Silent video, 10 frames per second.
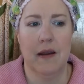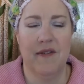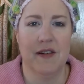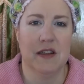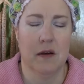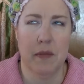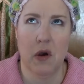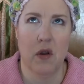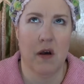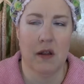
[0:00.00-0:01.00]
I felt up
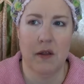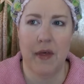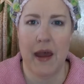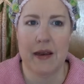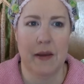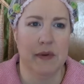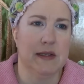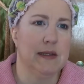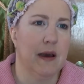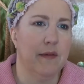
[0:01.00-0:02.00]
on all of that type of
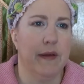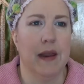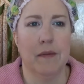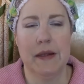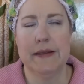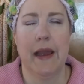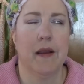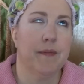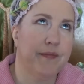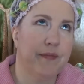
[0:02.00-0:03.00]
stuff, and I'm just like,